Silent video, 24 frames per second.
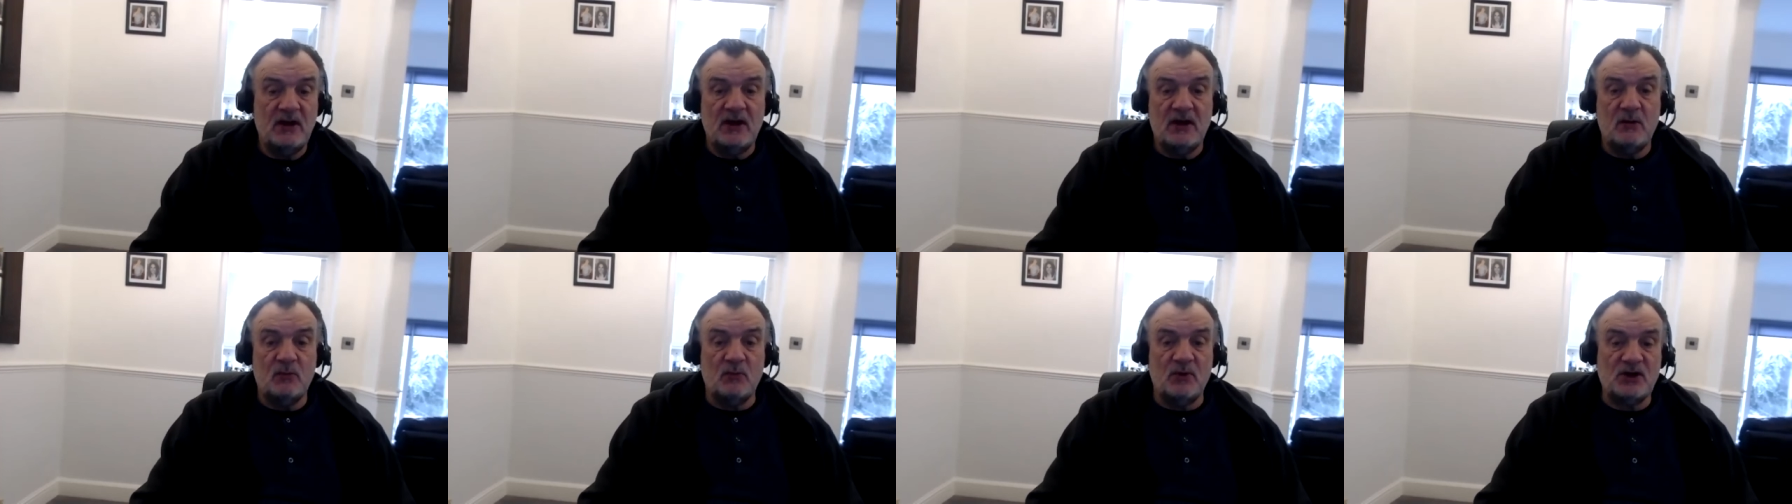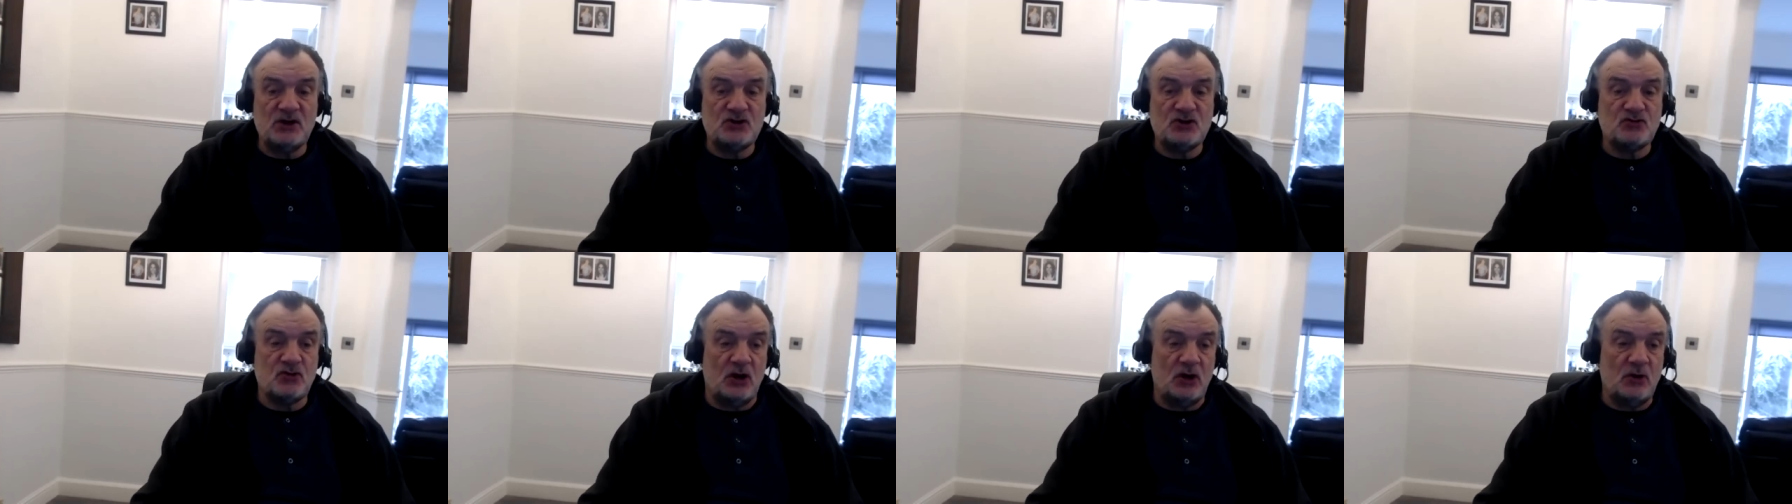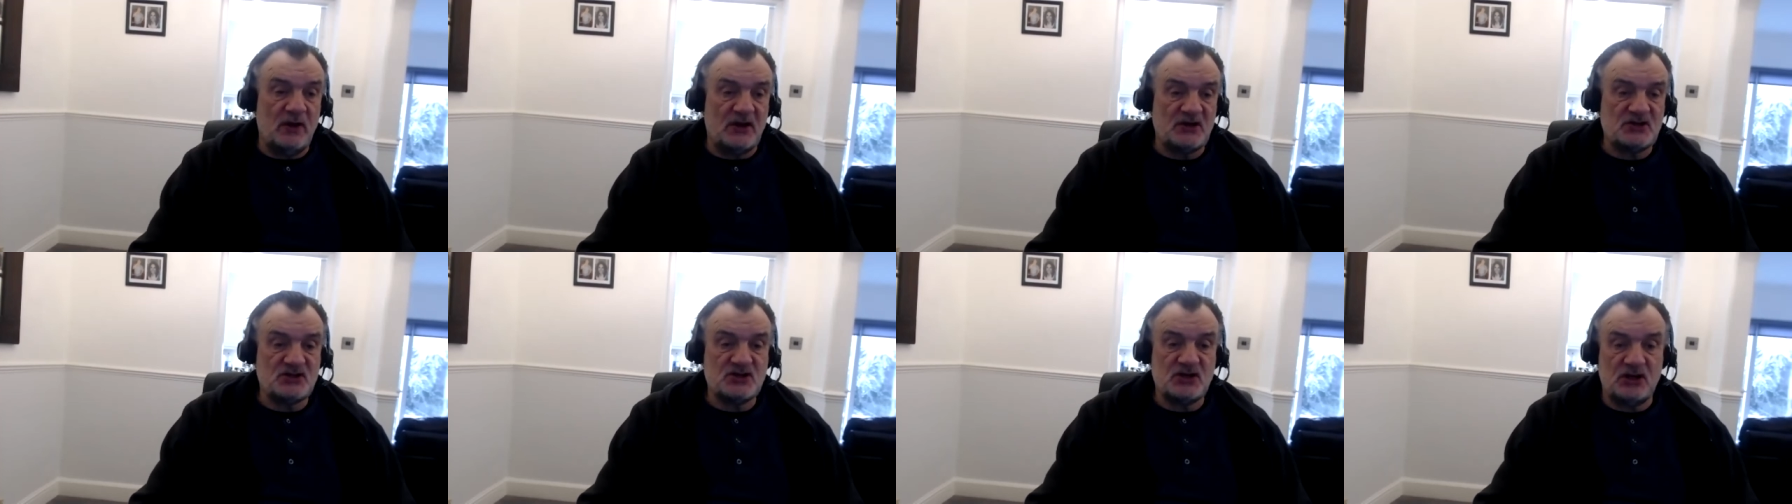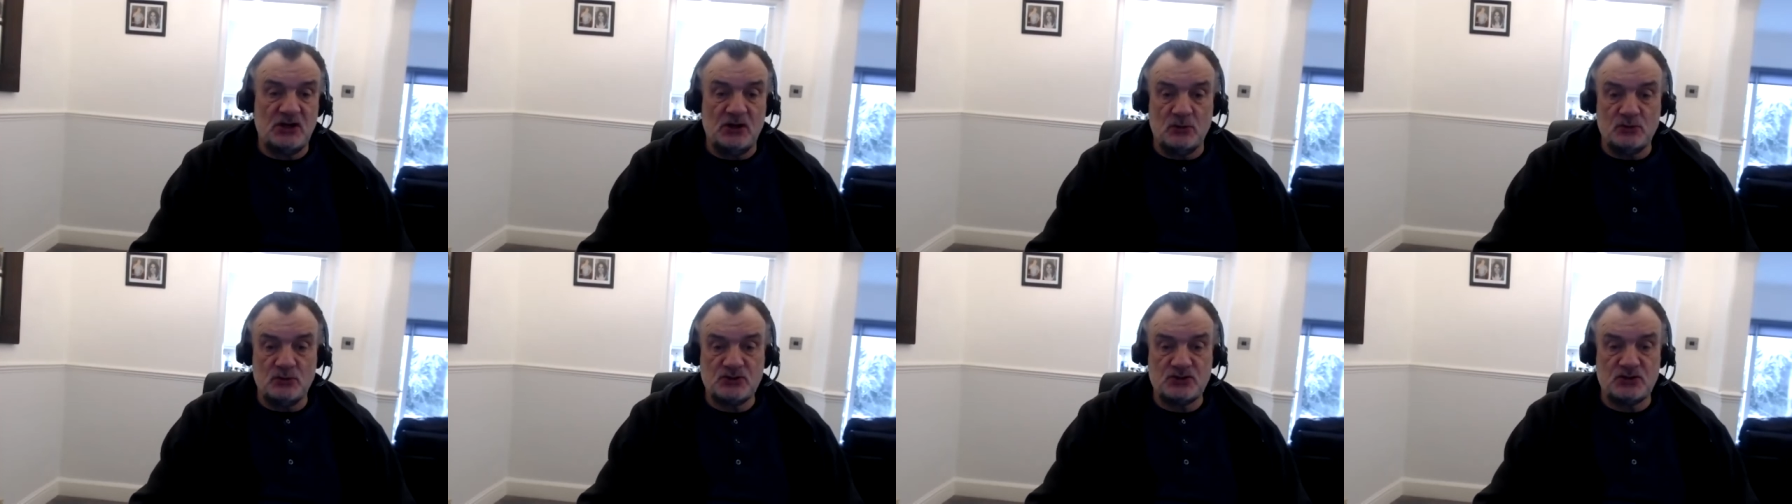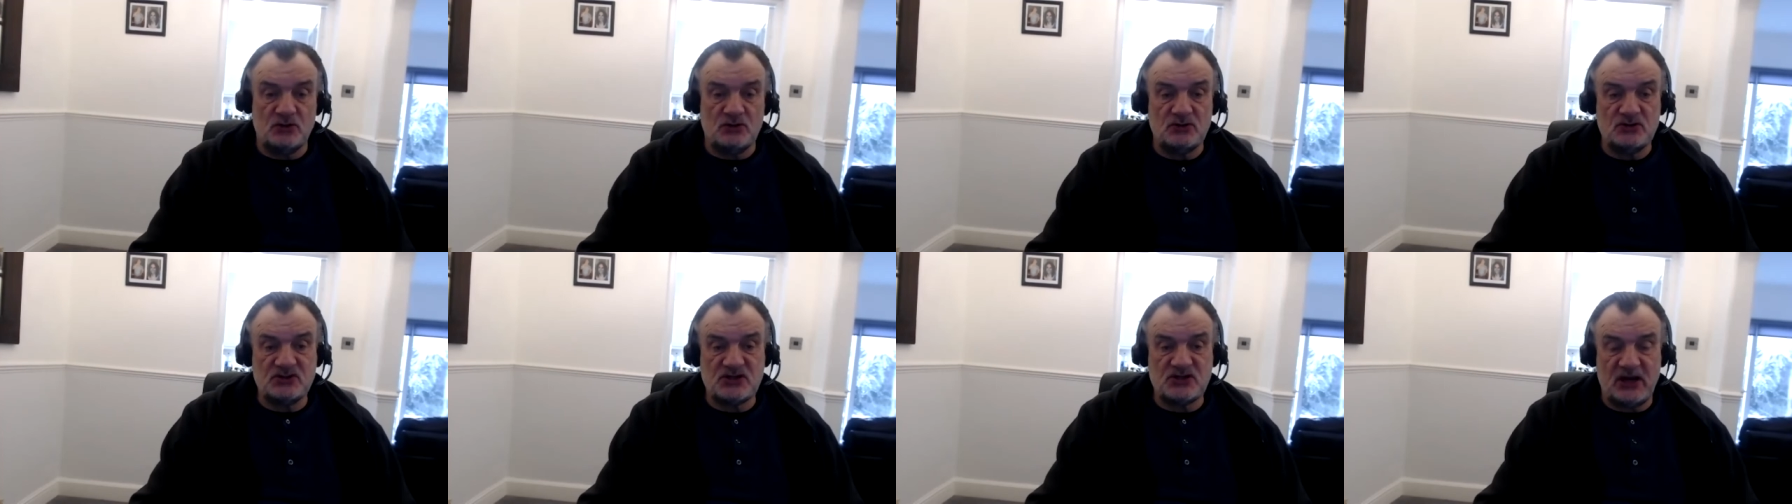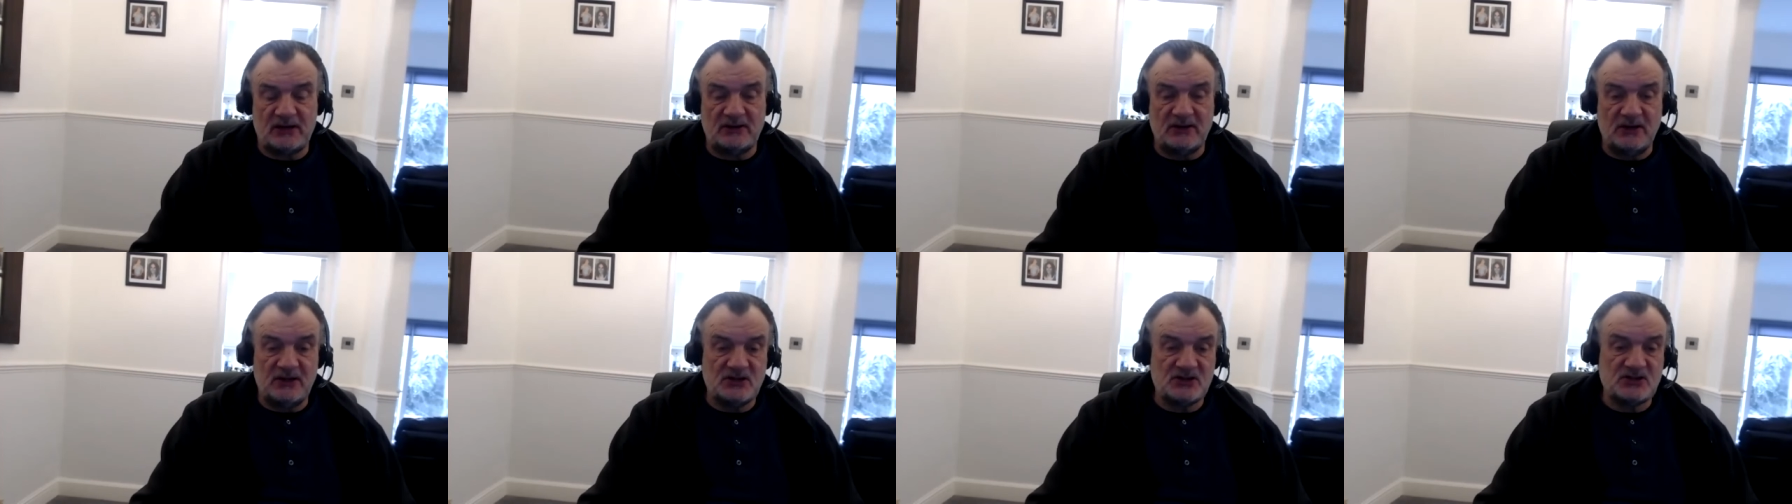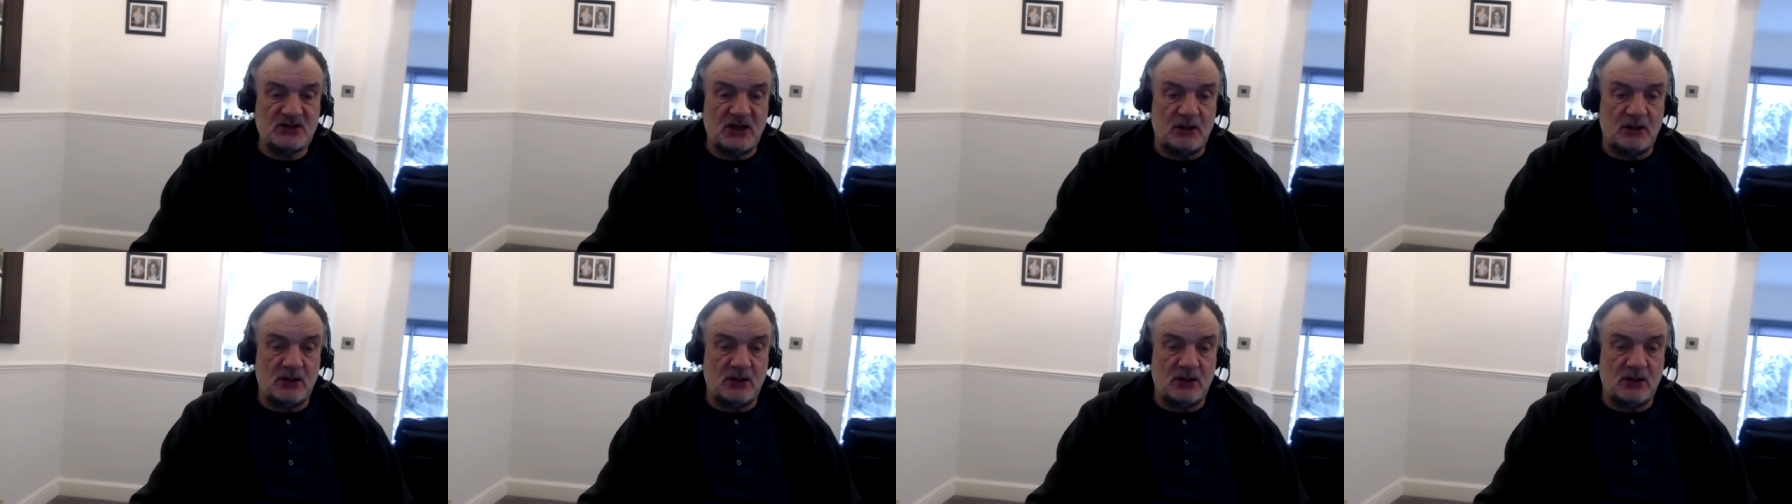and when he tried to execute certain techniques,